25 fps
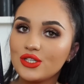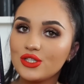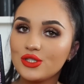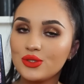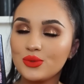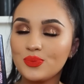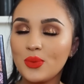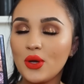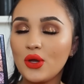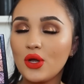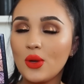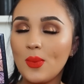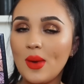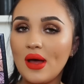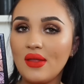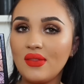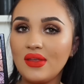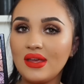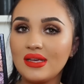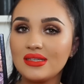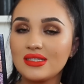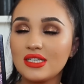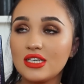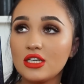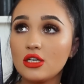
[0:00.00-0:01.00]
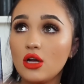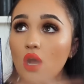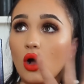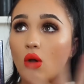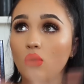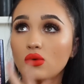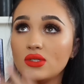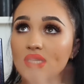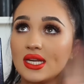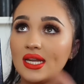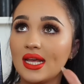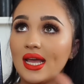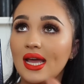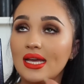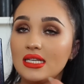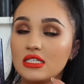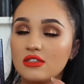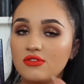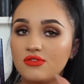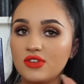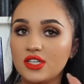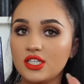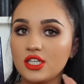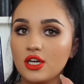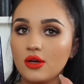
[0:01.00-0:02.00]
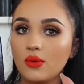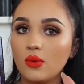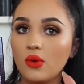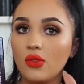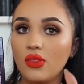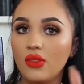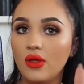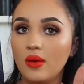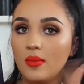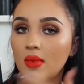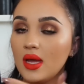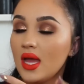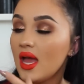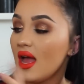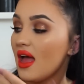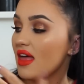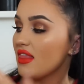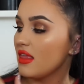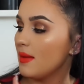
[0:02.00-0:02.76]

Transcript: I spoke about these, I did a whole dedicated video on them.